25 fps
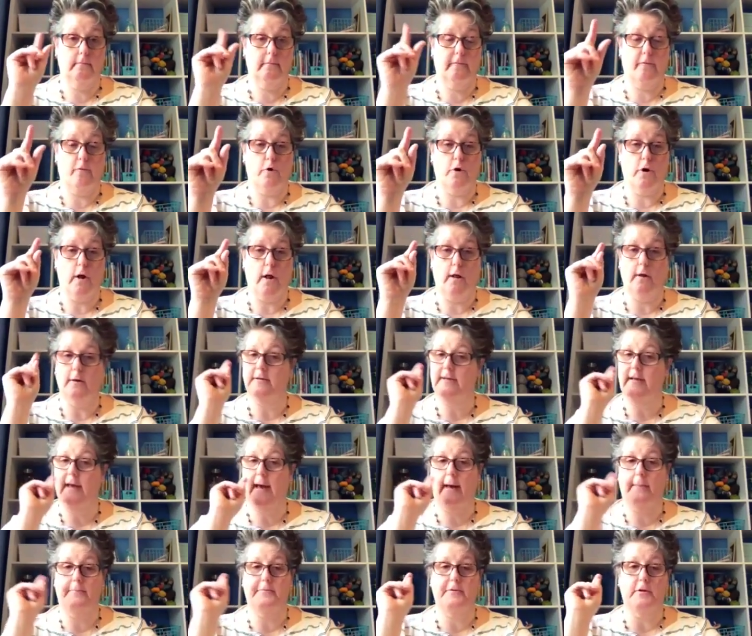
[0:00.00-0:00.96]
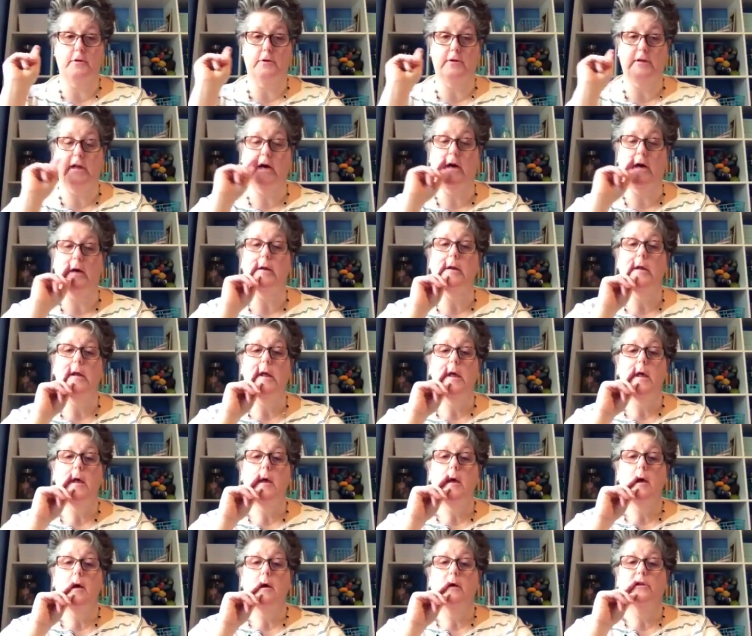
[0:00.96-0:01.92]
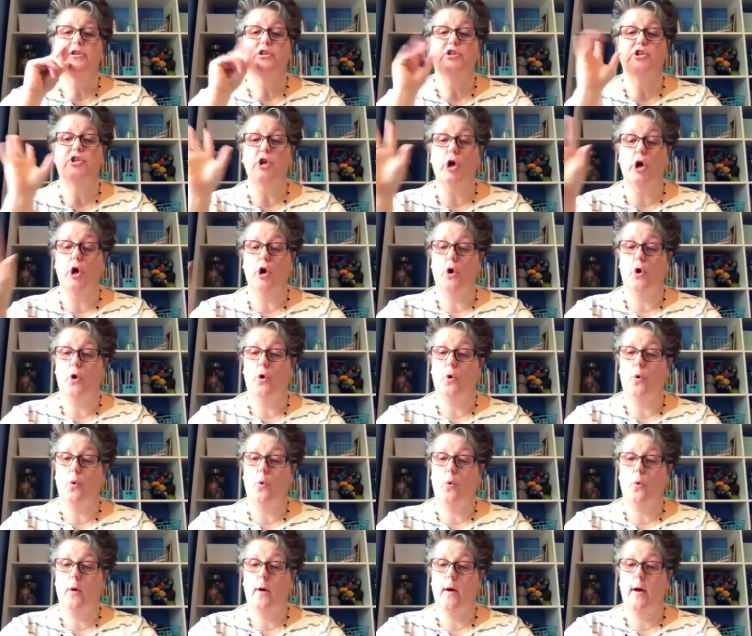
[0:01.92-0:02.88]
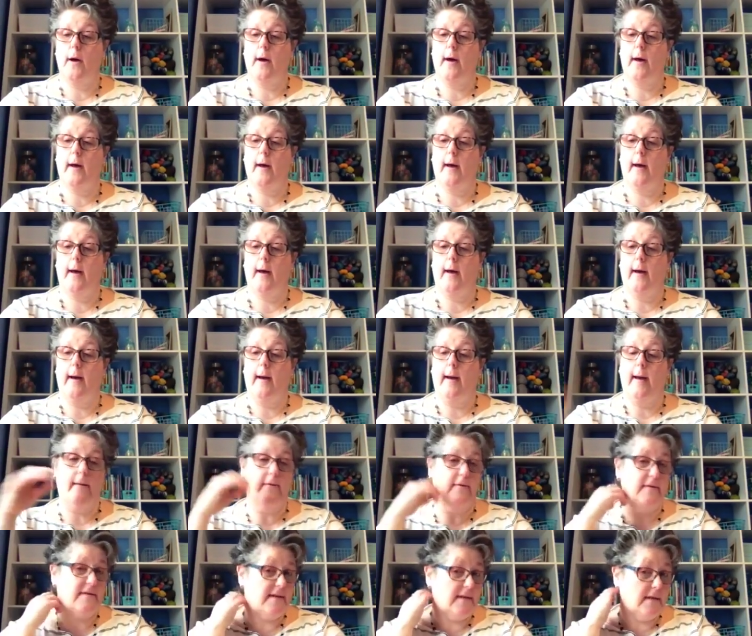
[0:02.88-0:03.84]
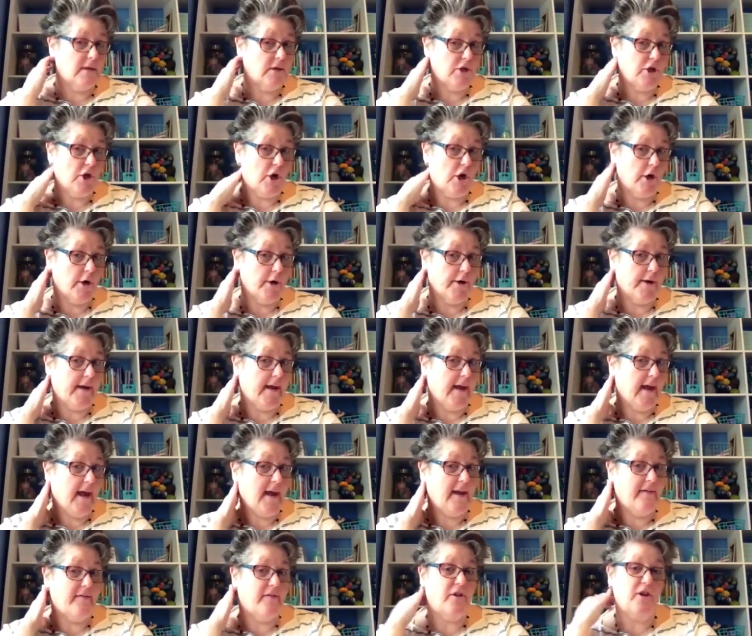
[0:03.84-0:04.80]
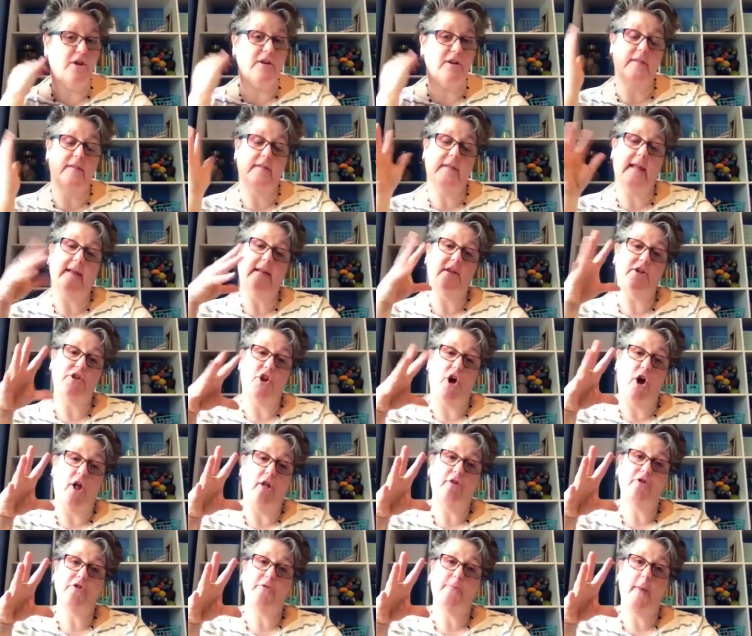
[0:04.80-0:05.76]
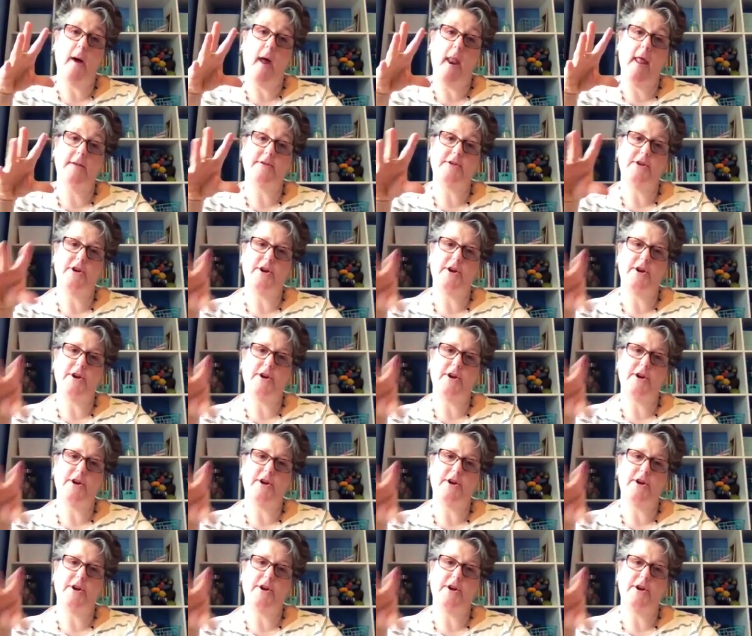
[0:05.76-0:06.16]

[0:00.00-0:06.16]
$4. Absolutely not. So I was in Target. I even looked in like the dollar spot at